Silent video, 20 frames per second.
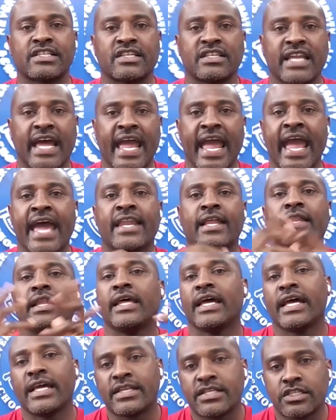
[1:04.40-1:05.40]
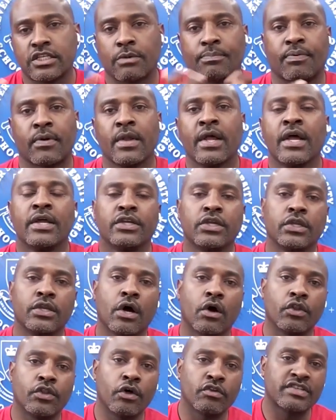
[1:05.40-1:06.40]
to the analysts, you
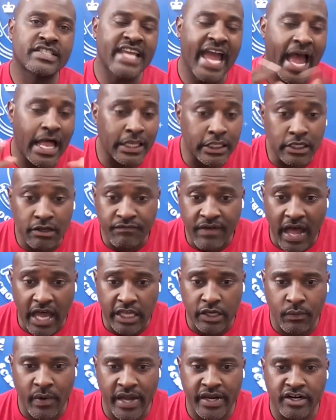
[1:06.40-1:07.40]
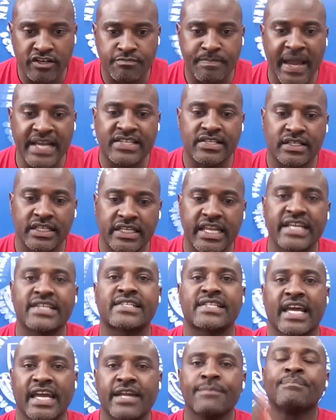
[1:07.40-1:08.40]
know, those talent evaluators. Basically, they
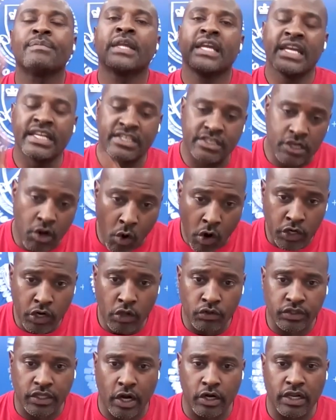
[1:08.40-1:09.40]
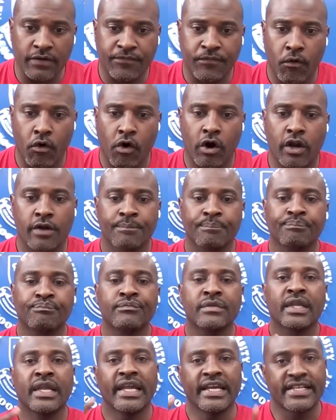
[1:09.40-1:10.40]
say he's going on 34,
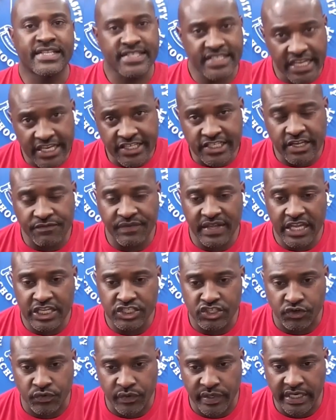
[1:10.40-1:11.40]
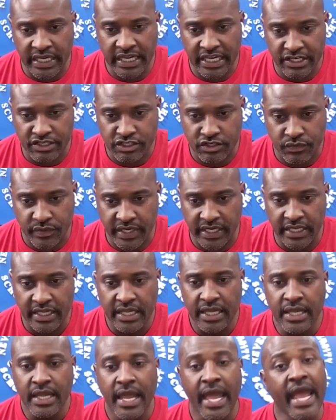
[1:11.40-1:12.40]
extensive injury history,
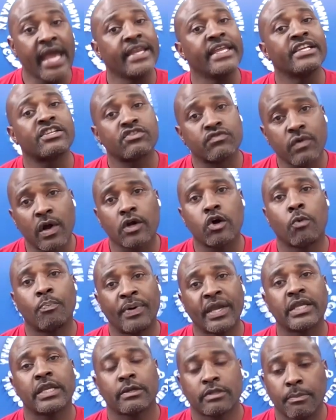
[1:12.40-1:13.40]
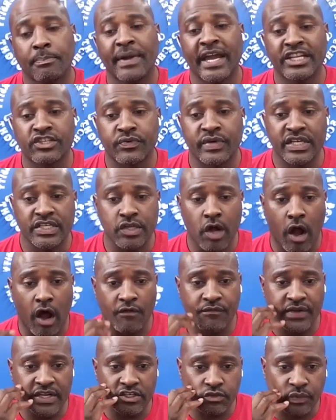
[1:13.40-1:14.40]
and he struggled picking up the Patriots
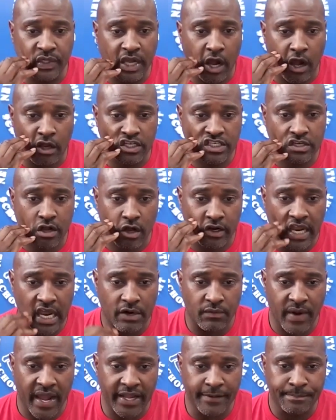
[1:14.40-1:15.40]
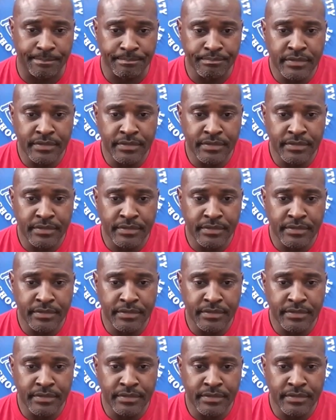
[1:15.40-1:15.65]
offense. We all saw that, right?